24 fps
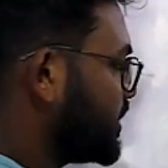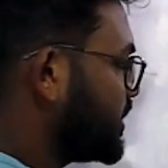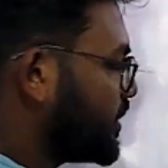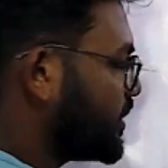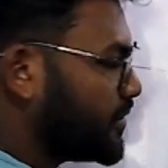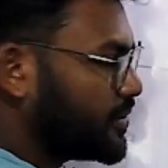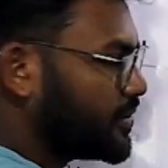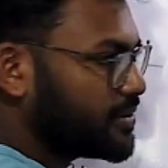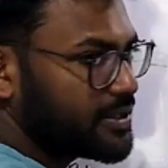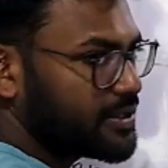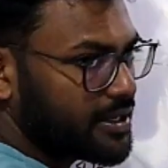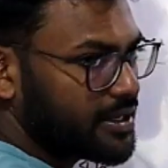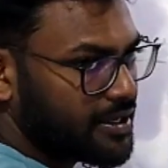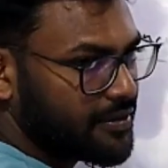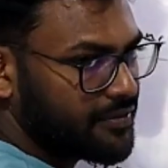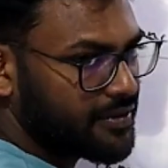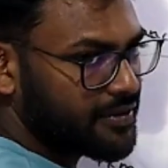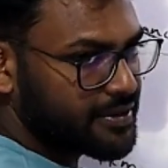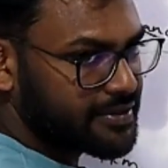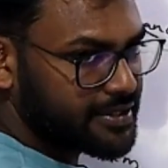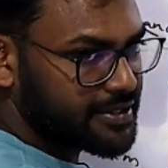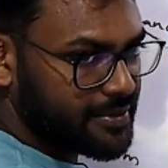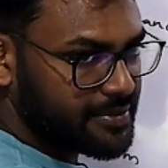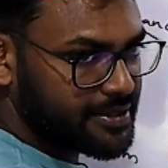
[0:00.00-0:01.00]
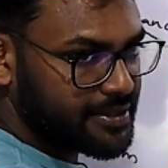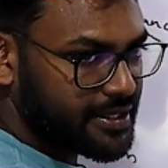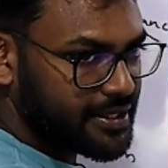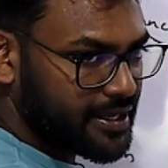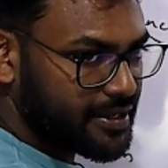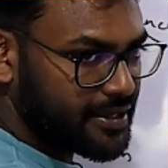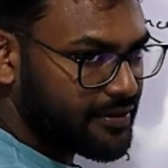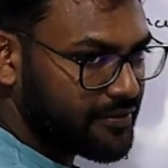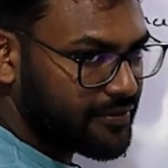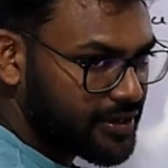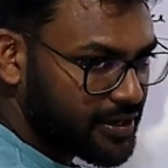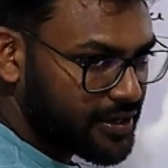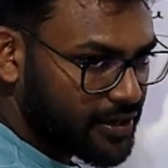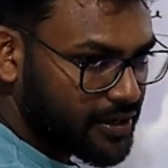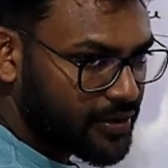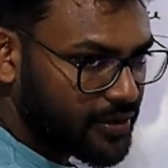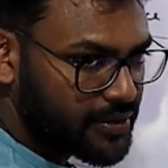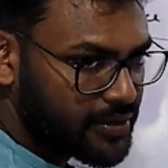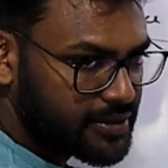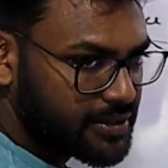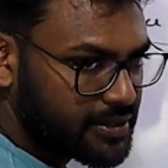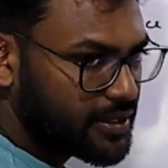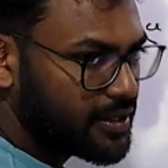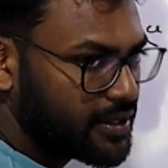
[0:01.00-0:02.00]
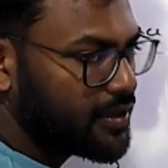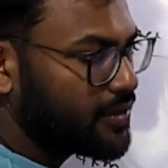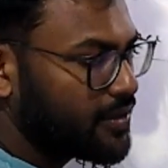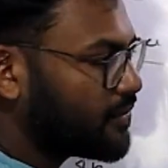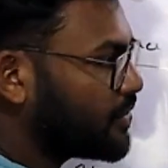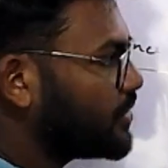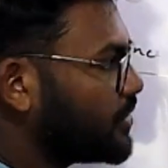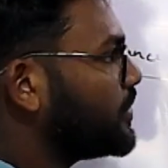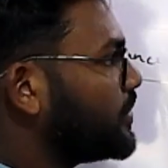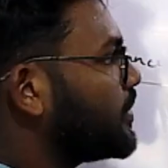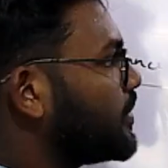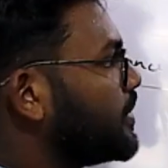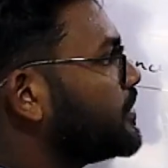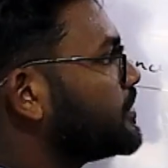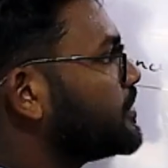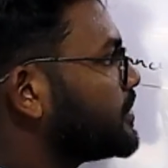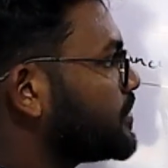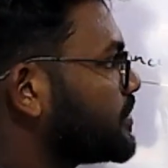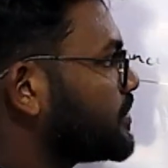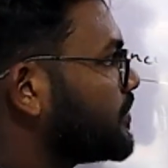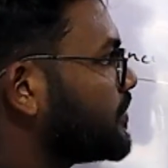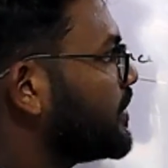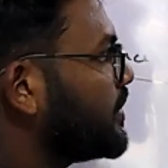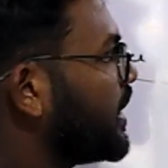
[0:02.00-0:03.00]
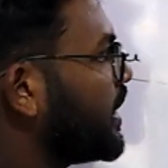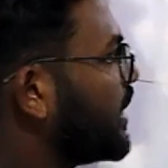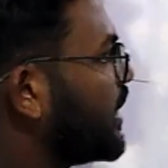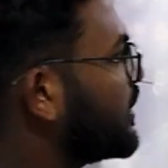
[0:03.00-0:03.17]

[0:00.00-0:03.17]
codes. Different subjects have different codes. For the O levels also we had